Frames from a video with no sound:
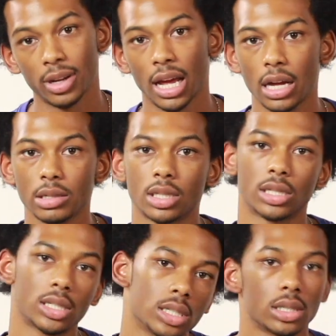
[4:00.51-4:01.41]
the house,
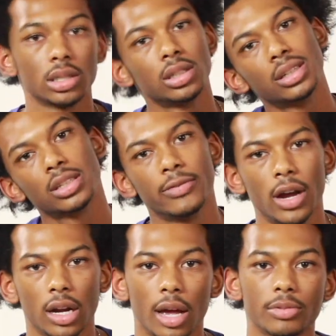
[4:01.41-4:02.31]
yeah, that's a
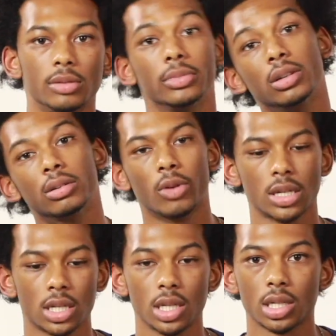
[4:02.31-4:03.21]
valid option, but wash
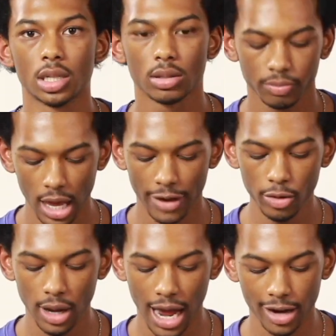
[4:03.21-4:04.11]
the dishes. If you
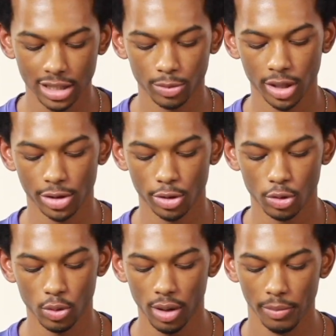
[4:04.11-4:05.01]
could hire someone
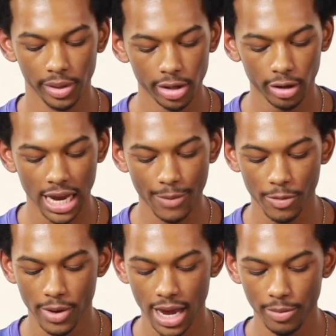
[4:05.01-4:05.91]
to be your
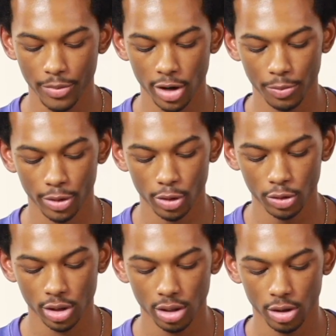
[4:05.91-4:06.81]
cameraman, be your
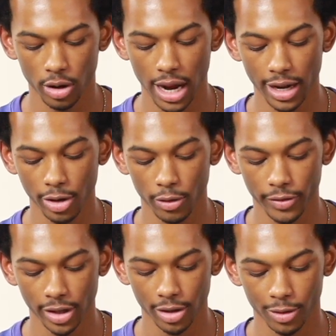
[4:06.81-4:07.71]
producer, or edit your
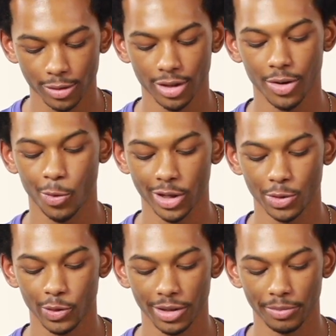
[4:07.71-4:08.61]
videos, which
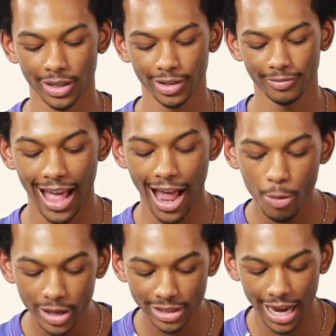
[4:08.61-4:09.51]
would it be? I
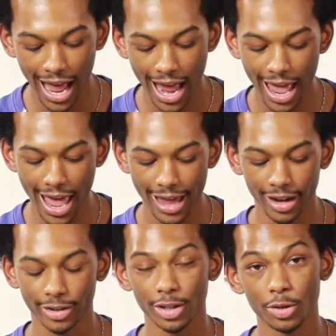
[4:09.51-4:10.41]
wish I had
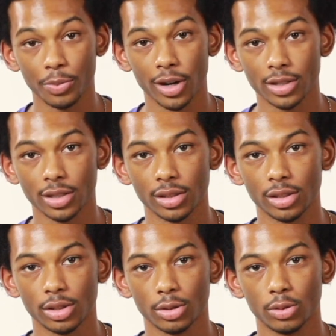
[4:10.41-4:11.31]
another person
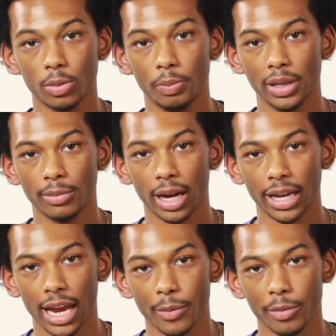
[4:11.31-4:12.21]
to be my
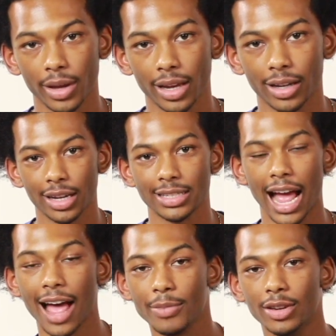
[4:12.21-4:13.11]
cameraman, because
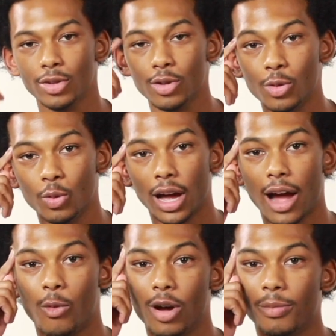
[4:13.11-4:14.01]
I be knowing what I
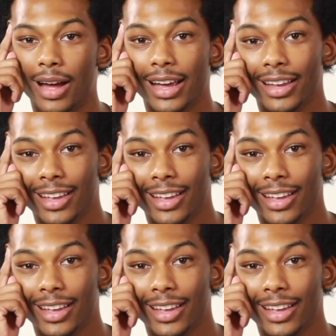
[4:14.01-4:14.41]
want my